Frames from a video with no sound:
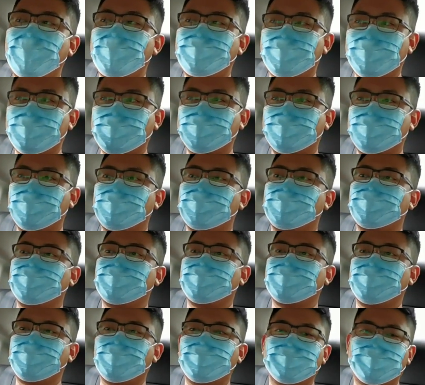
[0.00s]
I
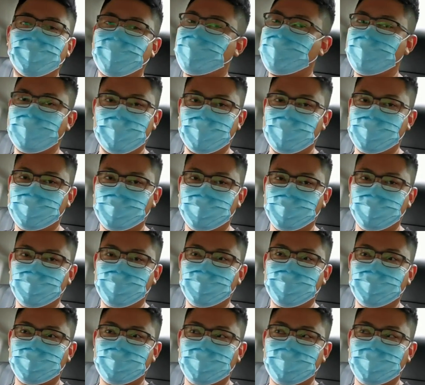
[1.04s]
myself don't find it an
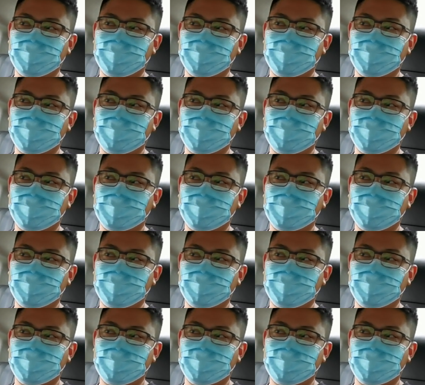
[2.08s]
issue